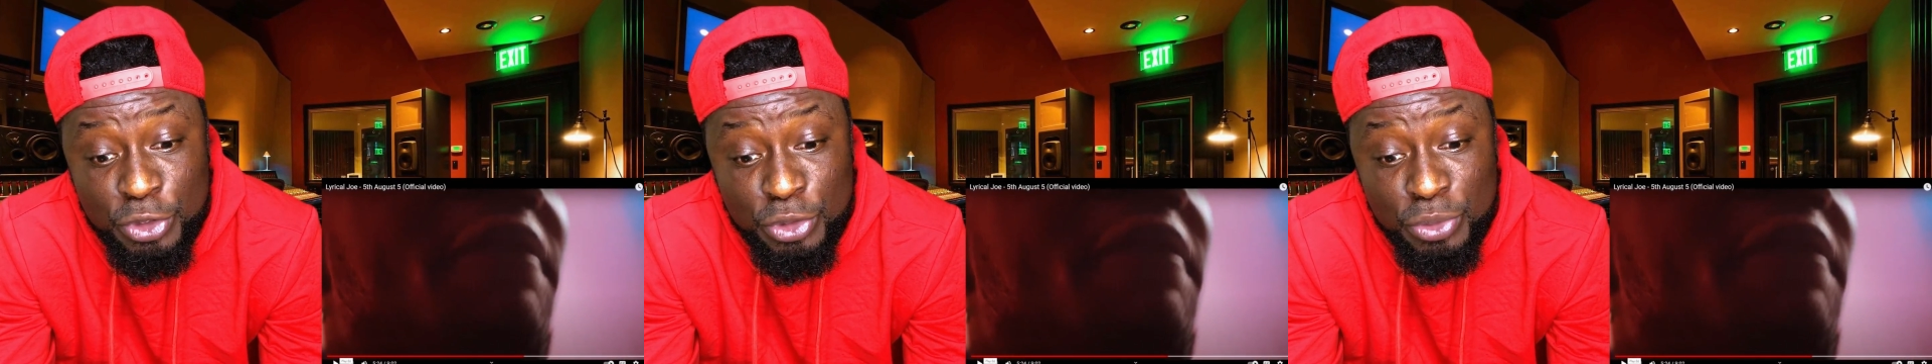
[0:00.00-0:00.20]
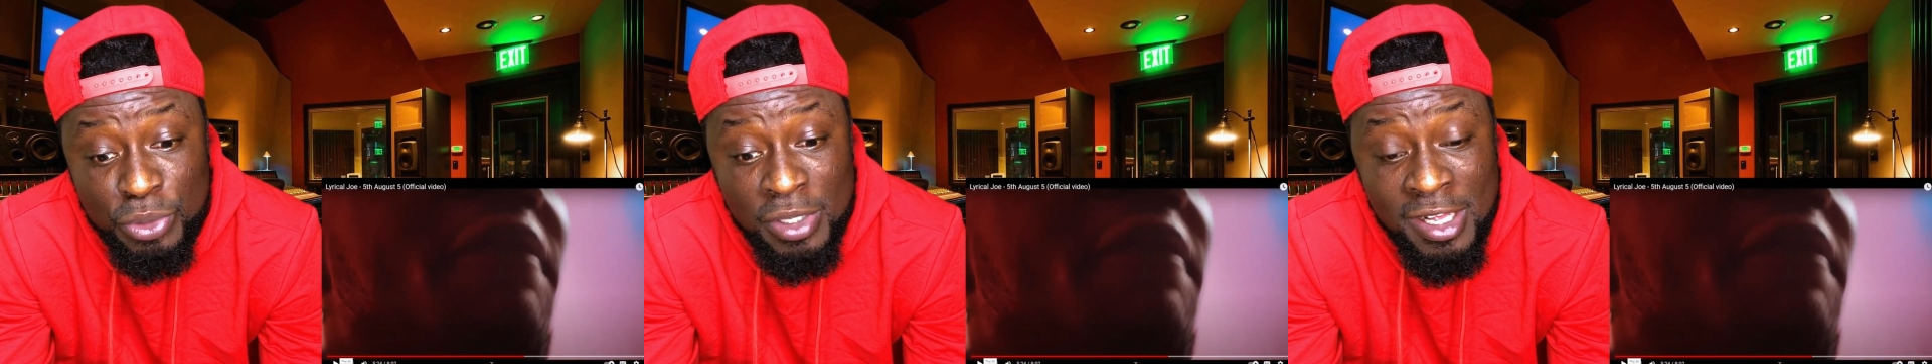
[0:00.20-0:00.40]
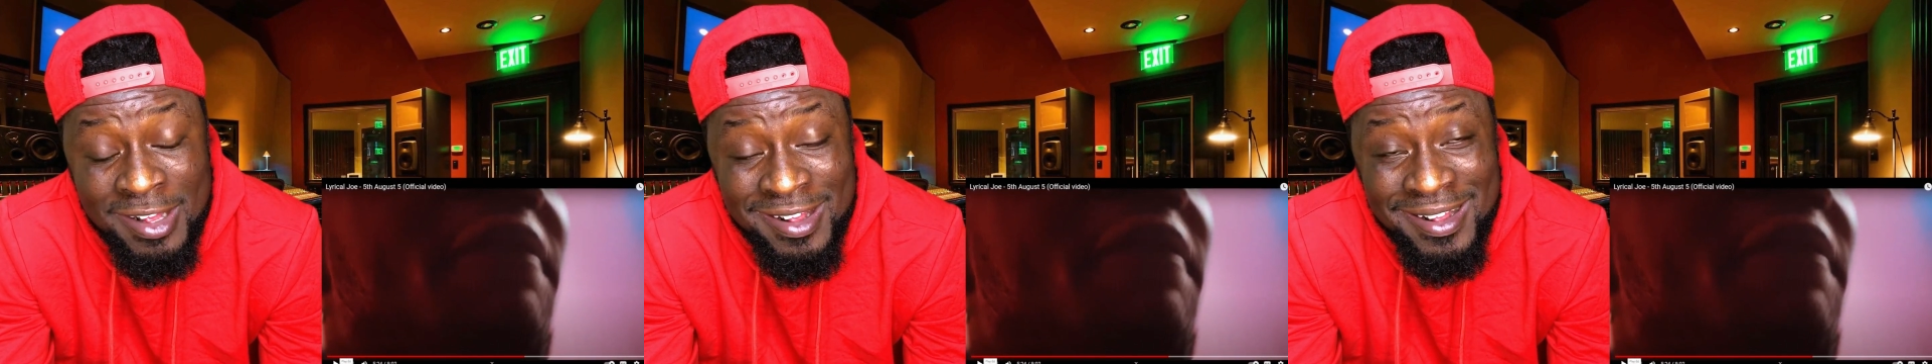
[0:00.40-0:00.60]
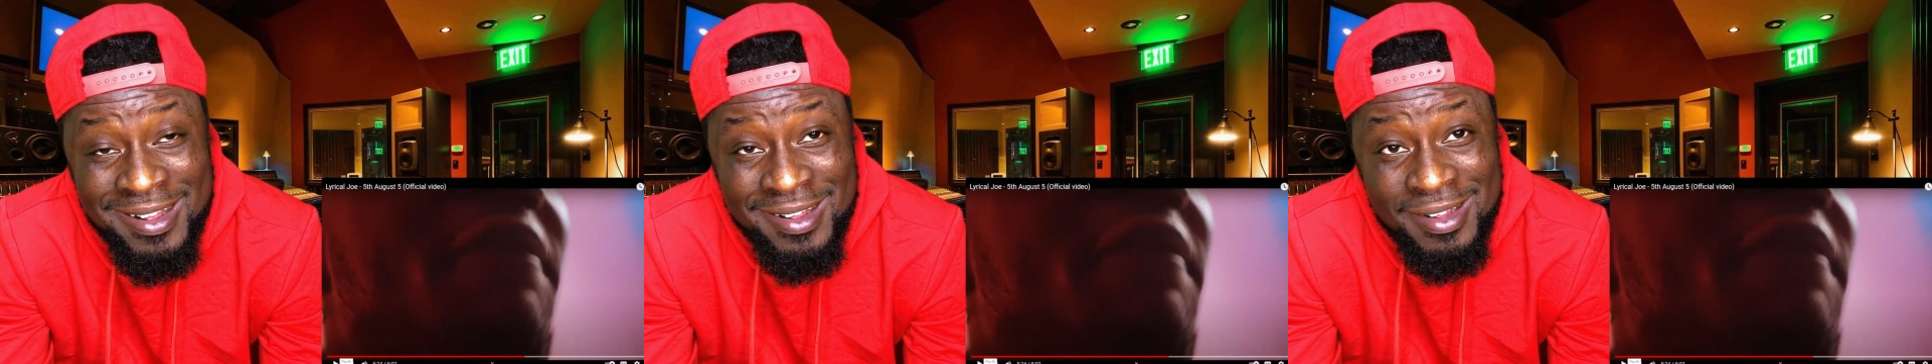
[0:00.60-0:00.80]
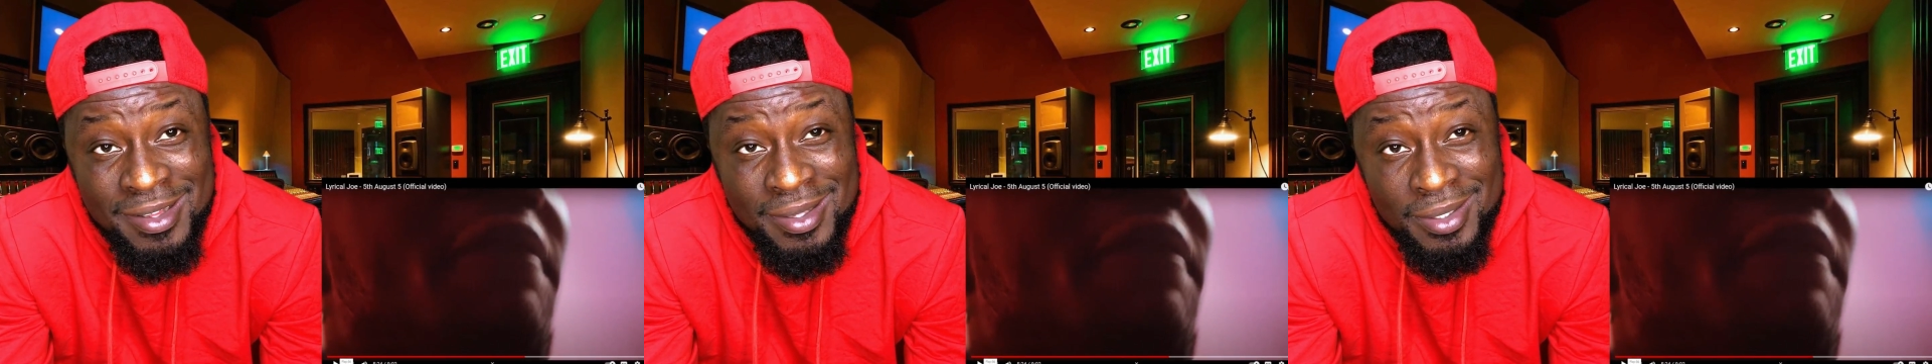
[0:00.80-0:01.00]
to
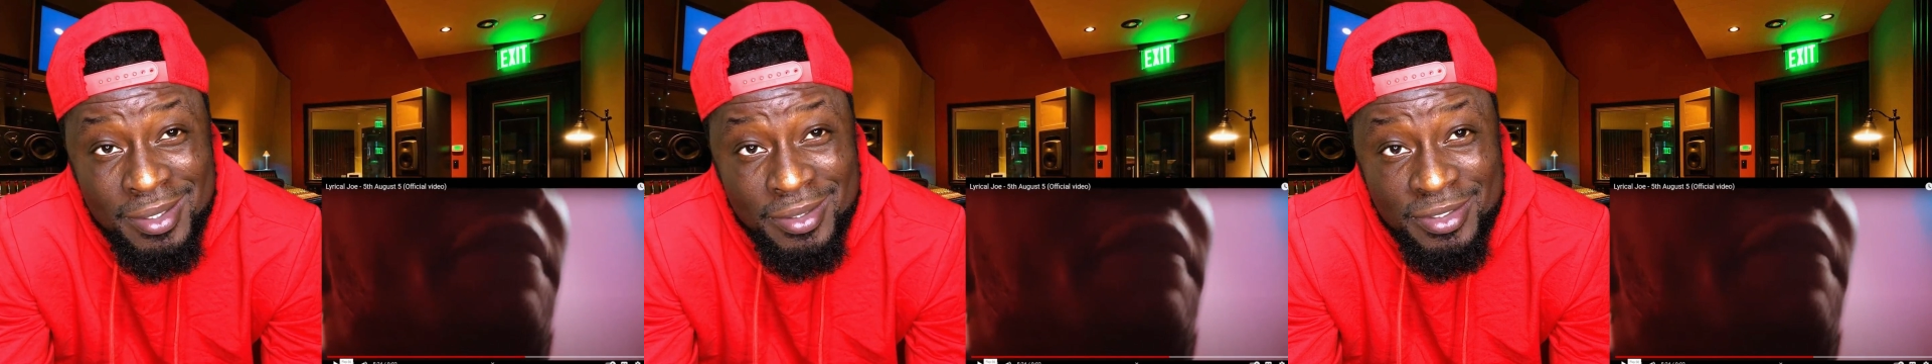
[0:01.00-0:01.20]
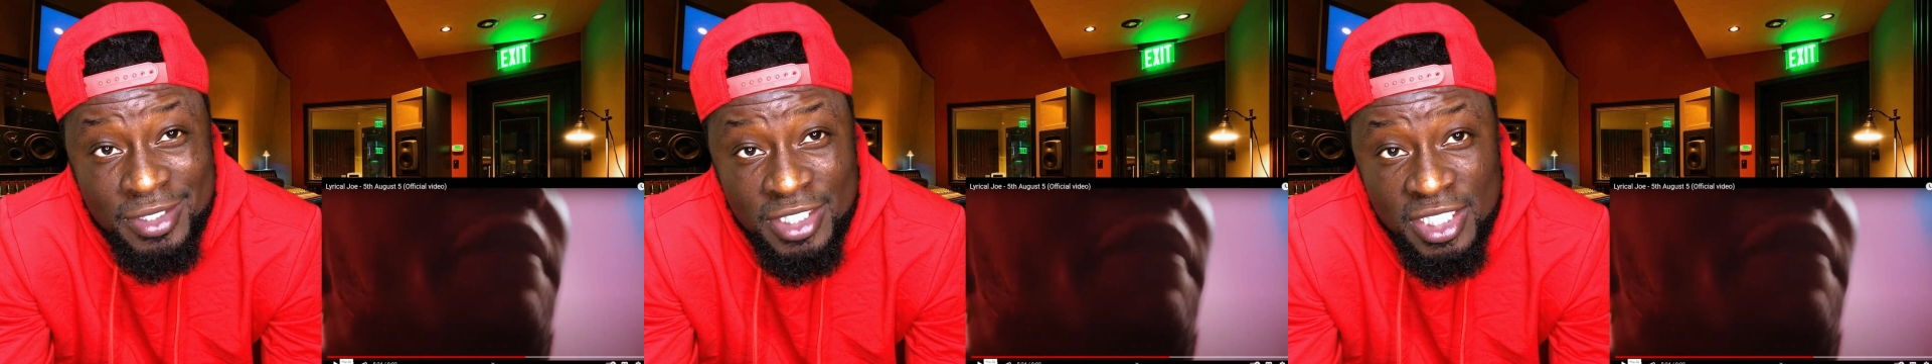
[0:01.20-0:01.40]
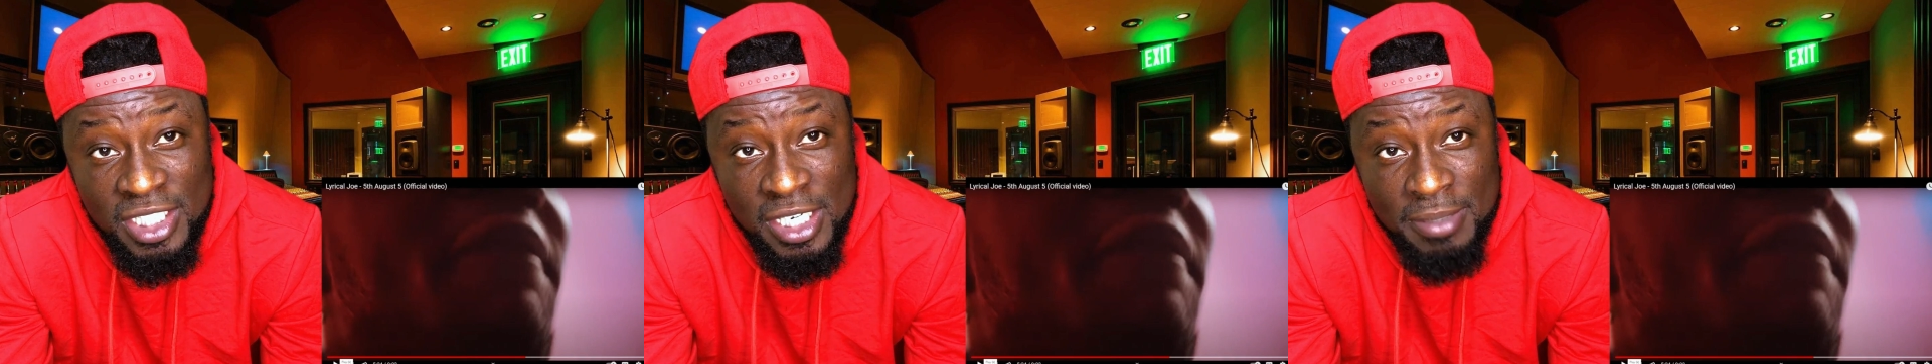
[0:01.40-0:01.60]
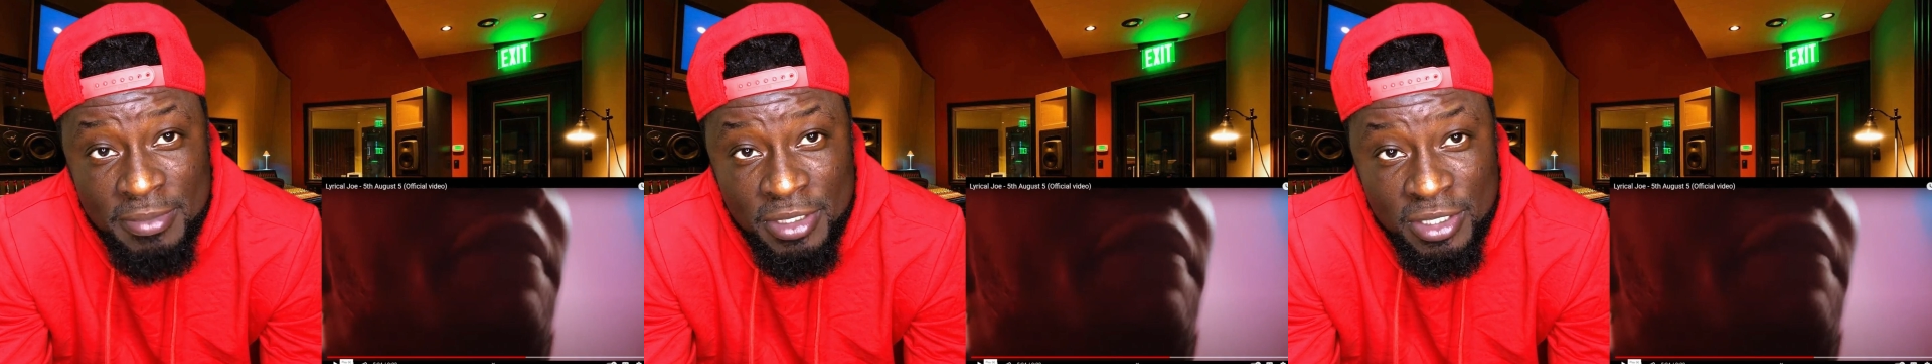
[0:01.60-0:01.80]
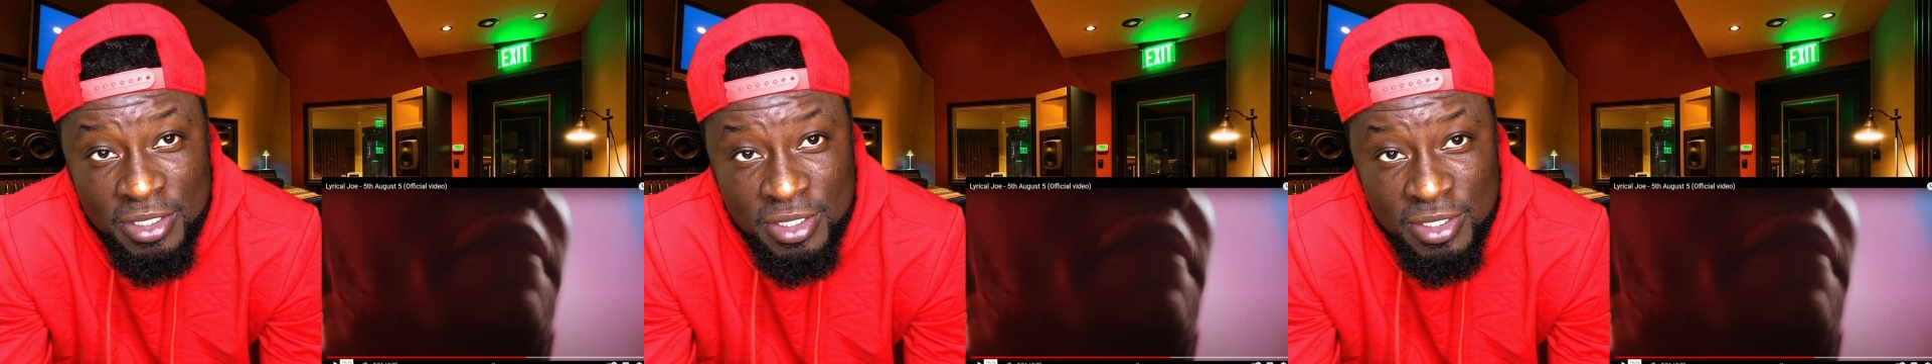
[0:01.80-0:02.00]

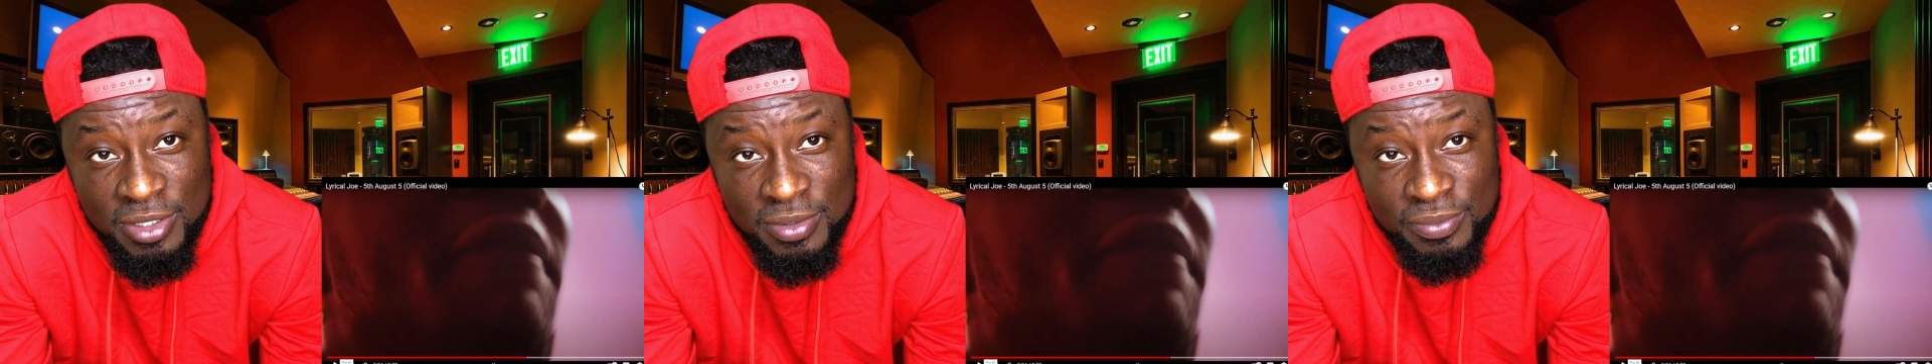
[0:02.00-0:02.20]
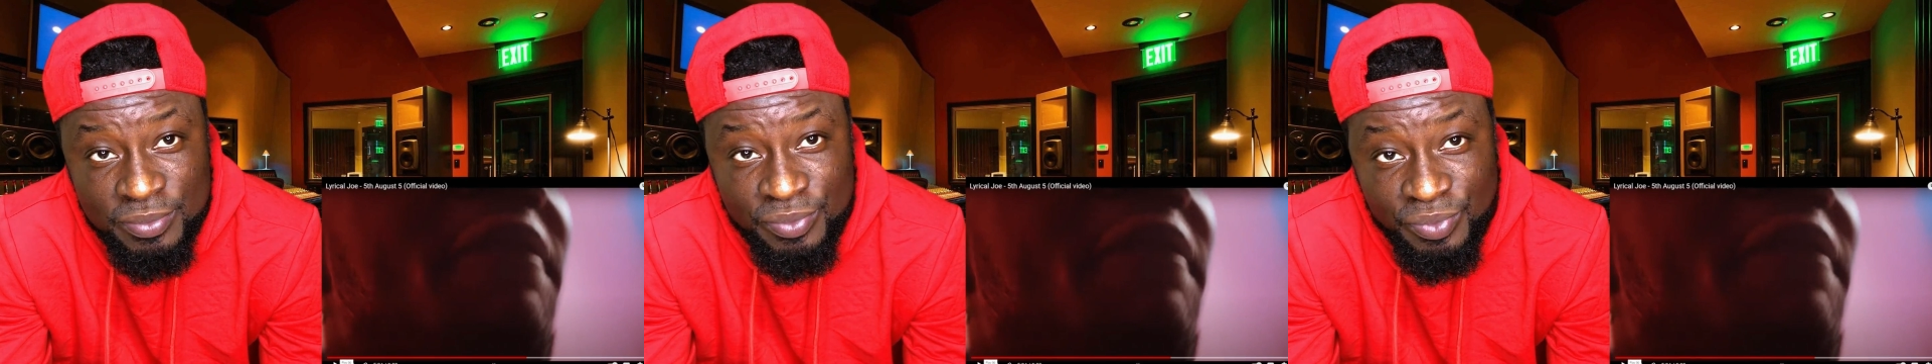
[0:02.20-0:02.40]
DMX.